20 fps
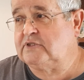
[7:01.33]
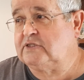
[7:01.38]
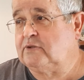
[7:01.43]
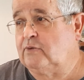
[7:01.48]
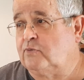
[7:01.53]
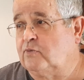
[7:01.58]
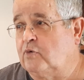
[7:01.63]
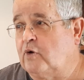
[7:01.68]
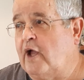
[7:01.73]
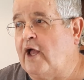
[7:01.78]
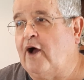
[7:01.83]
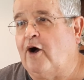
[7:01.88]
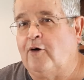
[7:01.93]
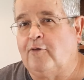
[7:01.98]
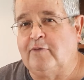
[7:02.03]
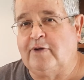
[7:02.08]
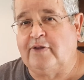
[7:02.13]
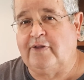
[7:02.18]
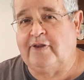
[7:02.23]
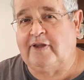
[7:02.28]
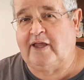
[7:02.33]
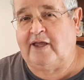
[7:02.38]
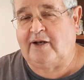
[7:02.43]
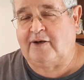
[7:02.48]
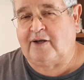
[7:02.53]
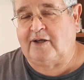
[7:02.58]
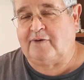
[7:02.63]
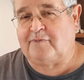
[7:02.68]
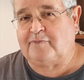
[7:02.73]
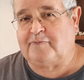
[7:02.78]
realm,
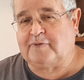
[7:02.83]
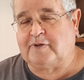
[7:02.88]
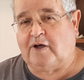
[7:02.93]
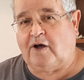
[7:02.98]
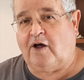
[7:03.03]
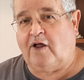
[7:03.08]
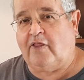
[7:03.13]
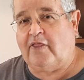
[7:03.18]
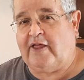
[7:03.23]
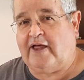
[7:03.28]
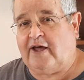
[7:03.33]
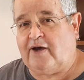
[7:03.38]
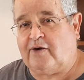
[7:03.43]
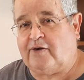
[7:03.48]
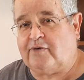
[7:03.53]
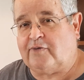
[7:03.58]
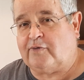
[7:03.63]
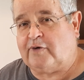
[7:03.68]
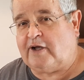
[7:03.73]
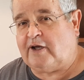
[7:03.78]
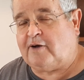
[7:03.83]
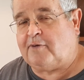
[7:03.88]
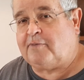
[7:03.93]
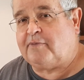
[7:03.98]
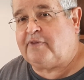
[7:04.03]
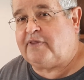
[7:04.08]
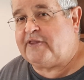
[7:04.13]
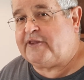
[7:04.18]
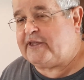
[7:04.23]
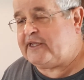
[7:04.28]
and I'll call that realm
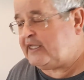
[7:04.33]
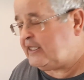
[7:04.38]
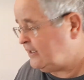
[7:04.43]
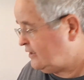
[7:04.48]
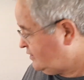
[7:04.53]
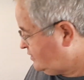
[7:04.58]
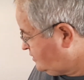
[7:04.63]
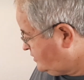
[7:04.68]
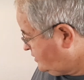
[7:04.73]
the